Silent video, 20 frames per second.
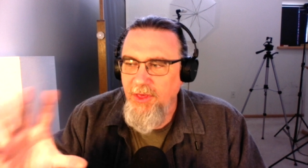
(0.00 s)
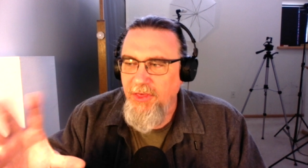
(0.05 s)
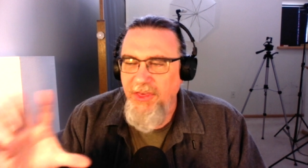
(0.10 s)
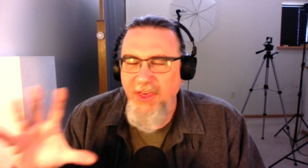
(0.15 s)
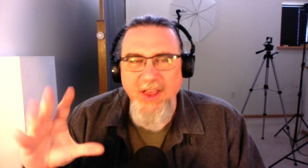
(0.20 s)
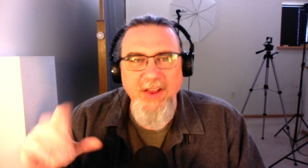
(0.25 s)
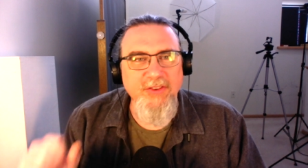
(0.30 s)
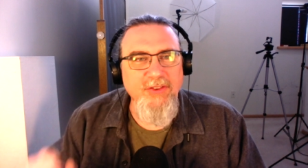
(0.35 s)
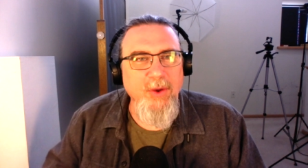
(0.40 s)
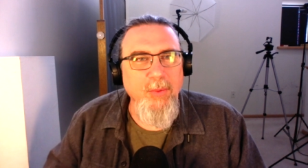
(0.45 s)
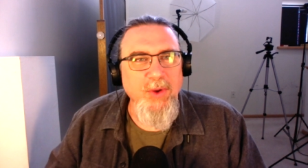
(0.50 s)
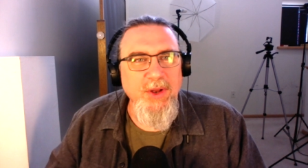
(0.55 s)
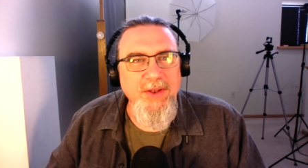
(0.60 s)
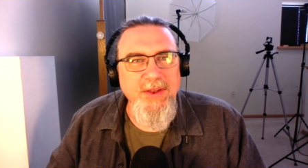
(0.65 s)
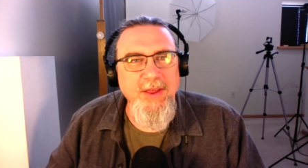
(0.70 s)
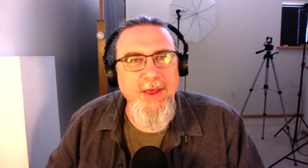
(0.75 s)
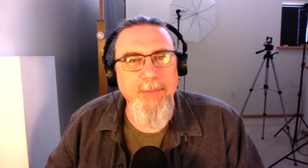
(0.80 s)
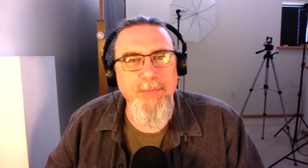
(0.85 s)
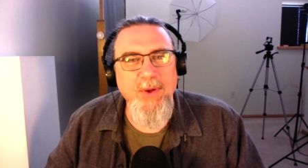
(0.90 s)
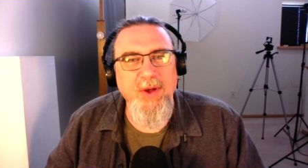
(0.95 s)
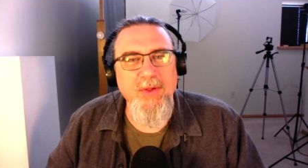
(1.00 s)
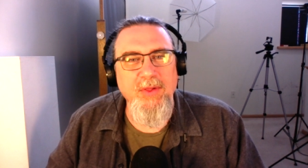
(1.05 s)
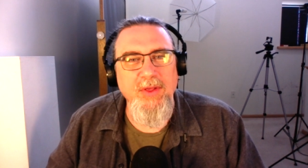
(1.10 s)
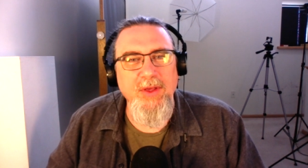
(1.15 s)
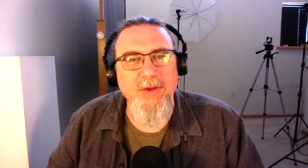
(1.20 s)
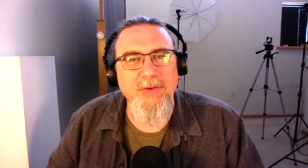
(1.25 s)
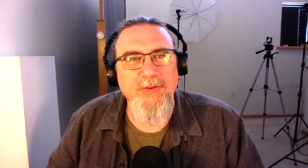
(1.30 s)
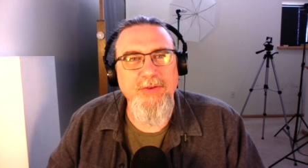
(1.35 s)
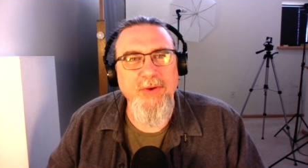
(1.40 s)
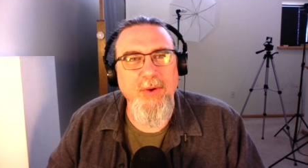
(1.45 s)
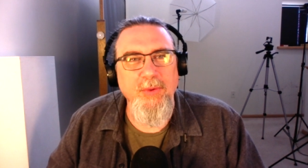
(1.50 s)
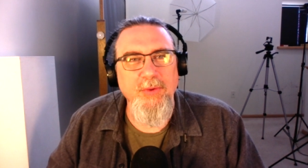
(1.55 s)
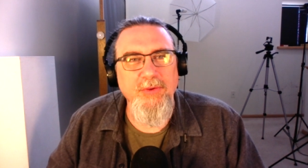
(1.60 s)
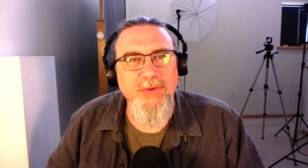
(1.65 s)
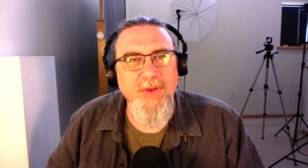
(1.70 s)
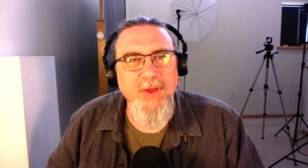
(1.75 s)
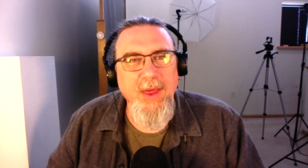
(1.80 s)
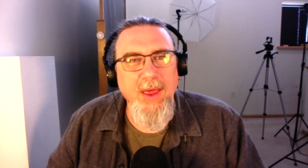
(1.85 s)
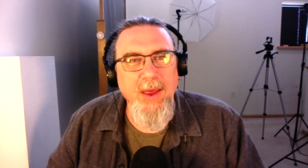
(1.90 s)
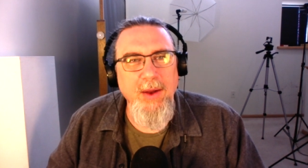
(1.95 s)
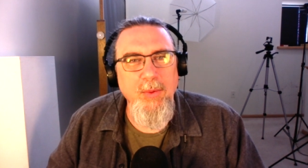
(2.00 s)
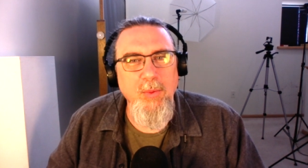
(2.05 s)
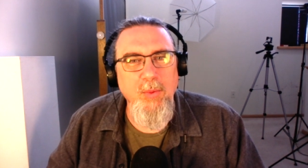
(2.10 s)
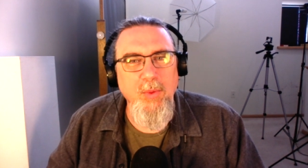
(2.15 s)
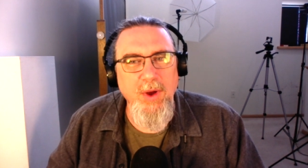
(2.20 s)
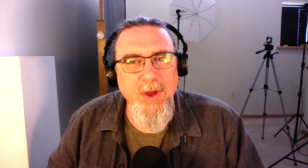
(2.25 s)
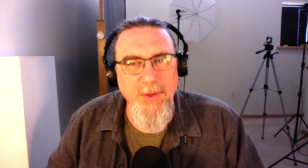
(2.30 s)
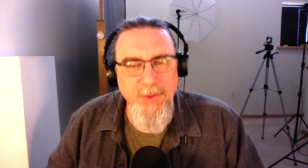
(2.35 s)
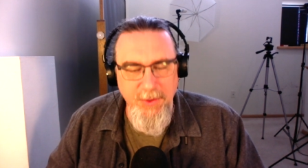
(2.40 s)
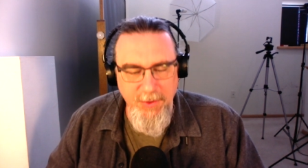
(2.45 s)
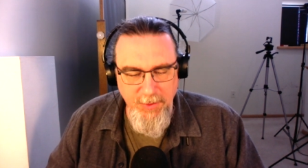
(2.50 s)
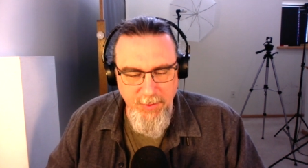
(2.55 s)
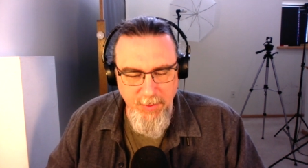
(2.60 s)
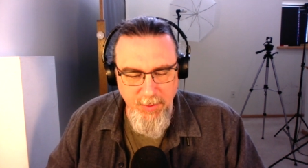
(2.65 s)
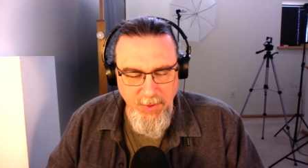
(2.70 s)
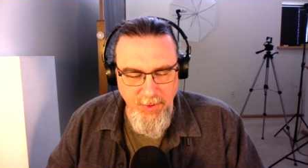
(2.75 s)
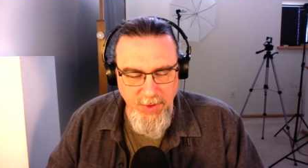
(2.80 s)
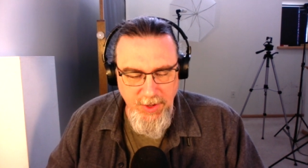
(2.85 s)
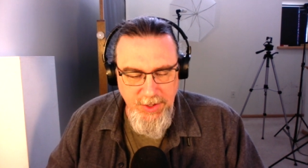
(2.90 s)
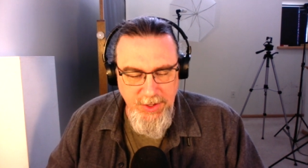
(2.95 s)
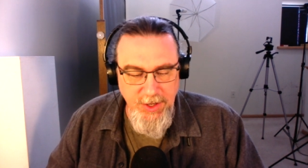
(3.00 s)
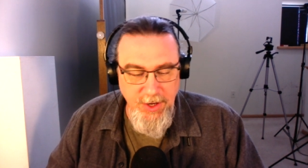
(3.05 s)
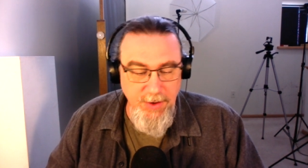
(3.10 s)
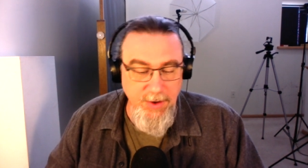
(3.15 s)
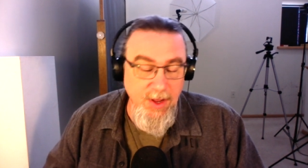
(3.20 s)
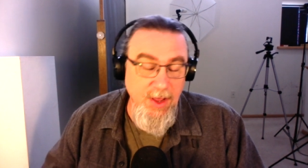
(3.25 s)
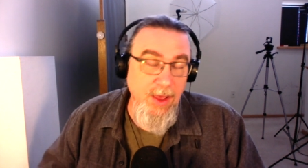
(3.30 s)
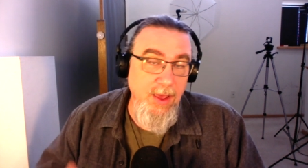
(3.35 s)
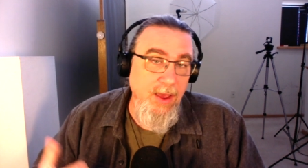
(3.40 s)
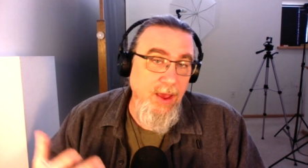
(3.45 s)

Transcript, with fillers: things that we typically associate with religion?